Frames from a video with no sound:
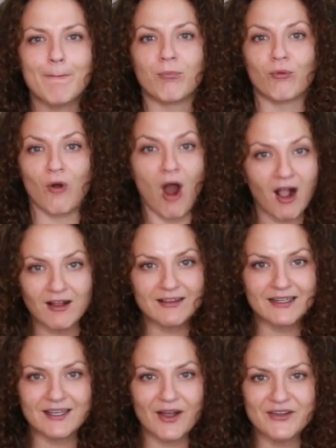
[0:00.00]

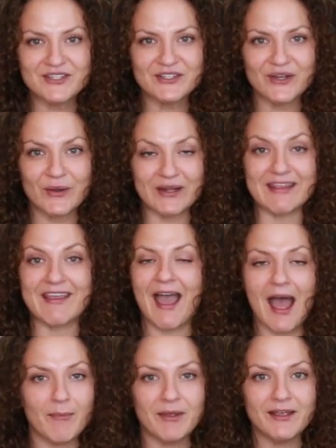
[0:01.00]
broccoli also, and
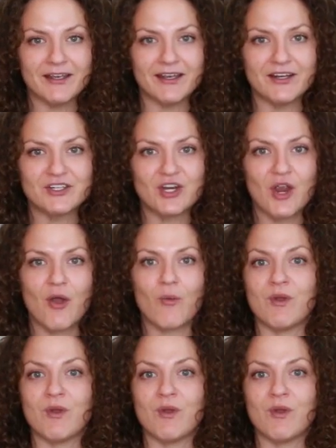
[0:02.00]
cabbage.